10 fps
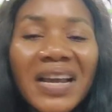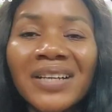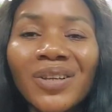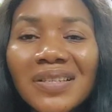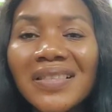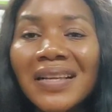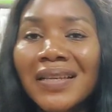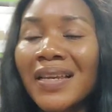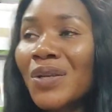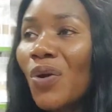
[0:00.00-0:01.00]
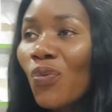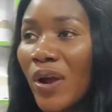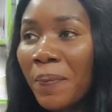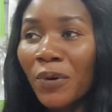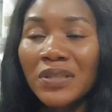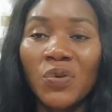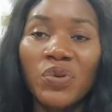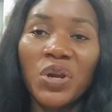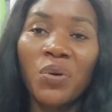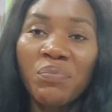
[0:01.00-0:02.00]
So you can just start taking your whey protein
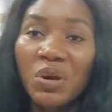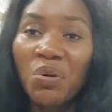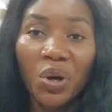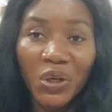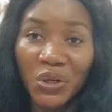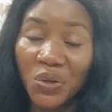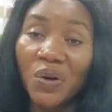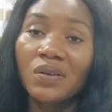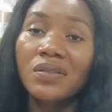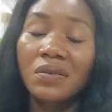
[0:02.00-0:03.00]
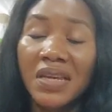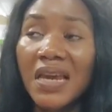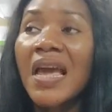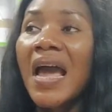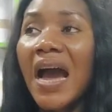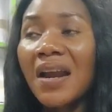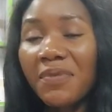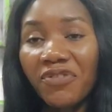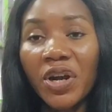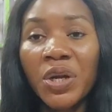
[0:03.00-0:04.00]
with your milk or your yogurt. Okay, and
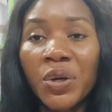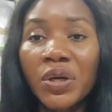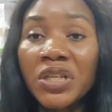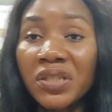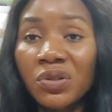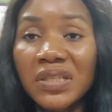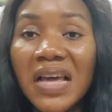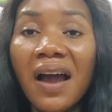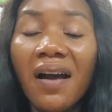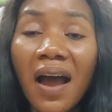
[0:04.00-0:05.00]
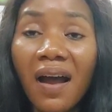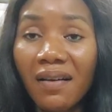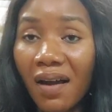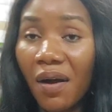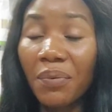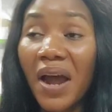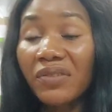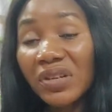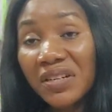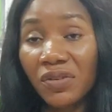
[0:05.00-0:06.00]
before you know it, you start
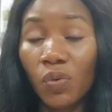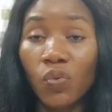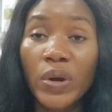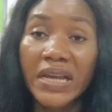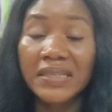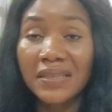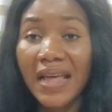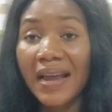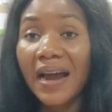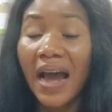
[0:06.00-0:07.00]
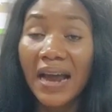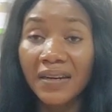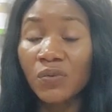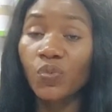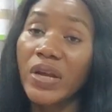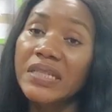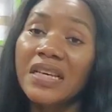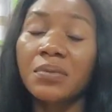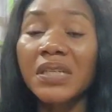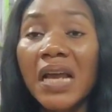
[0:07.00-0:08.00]
gathering weight, like adding weight,
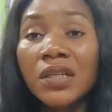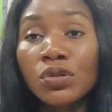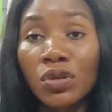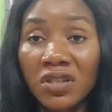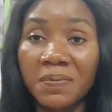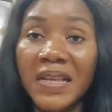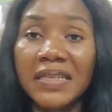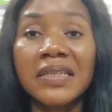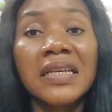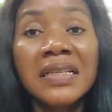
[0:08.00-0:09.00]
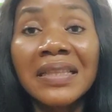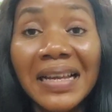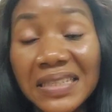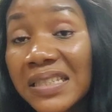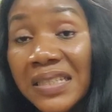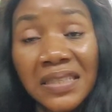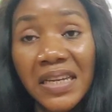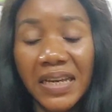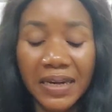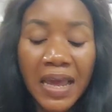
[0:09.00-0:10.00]
especially to those places that it is
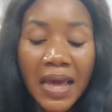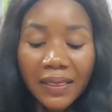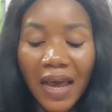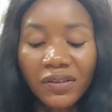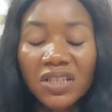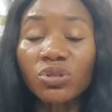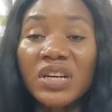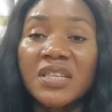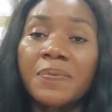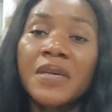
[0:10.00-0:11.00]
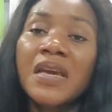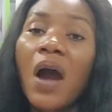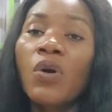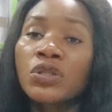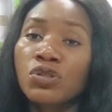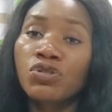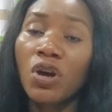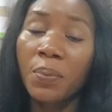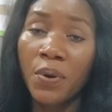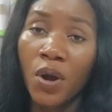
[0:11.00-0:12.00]
needed. Now this recipe I want to
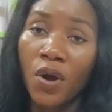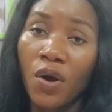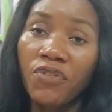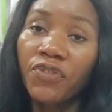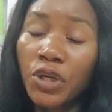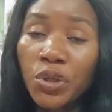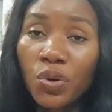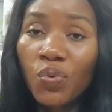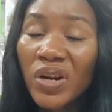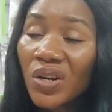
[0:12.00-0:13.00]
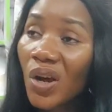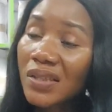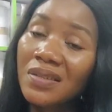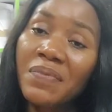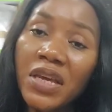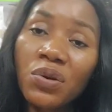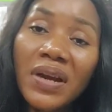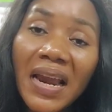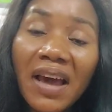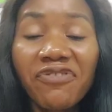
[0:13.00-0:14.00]
drop for you will not make you
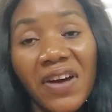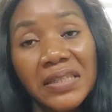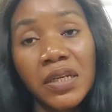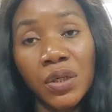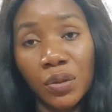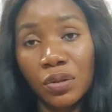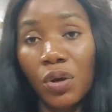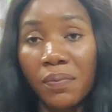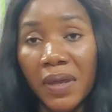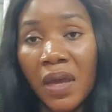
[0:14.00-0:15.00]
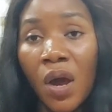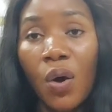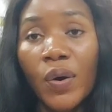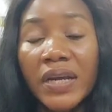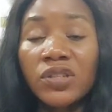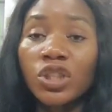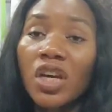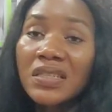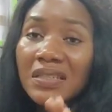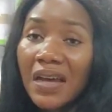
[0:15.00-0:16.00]
gather fat in your tummy. Okay, so
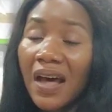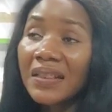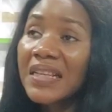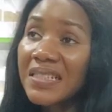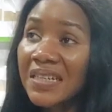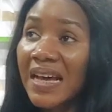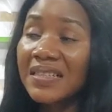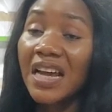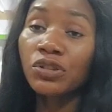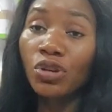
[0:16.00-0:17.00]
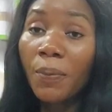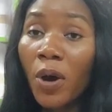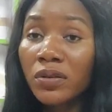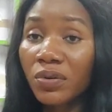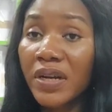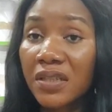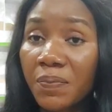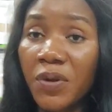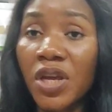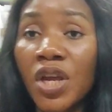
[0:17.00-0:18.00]
just listen as I drop all the
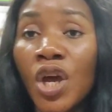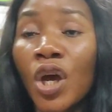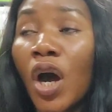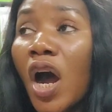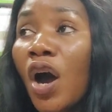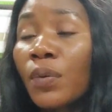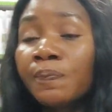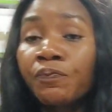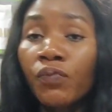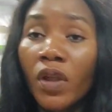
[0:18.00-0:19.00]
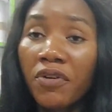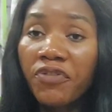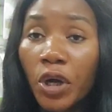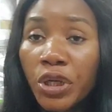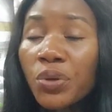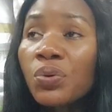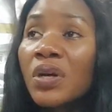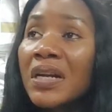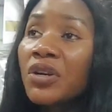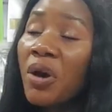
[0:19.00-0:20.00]
recipe for
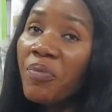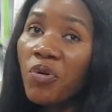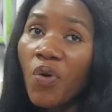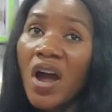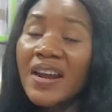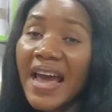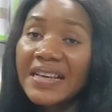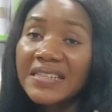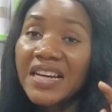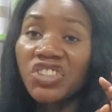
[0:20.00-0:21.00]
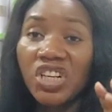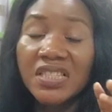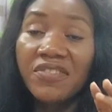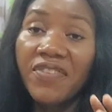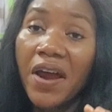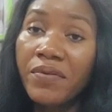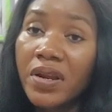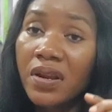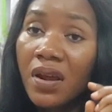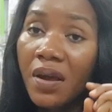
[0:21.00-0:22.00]
you. Number one, I said
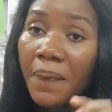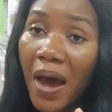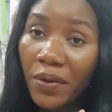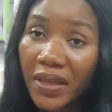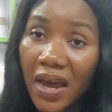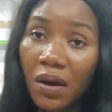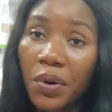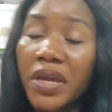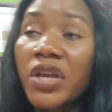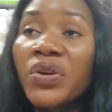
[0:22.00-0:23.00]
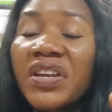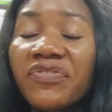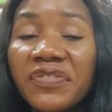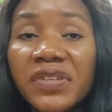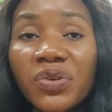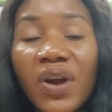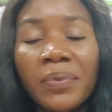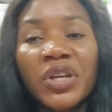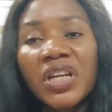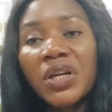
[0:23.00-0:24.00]
Shatavari powder. Okay, you need 50
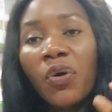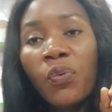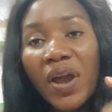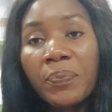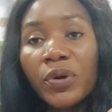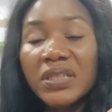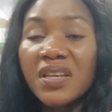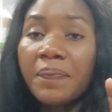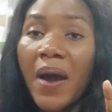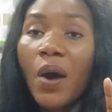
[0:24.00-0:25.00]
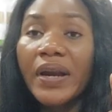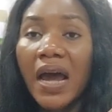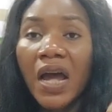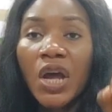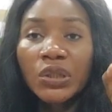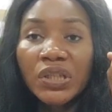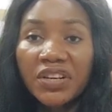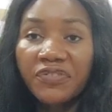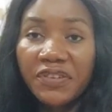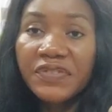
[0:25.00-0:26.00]
grams. You need your whey protein powder, you
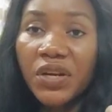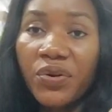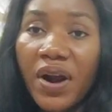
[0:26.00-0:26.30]
need 50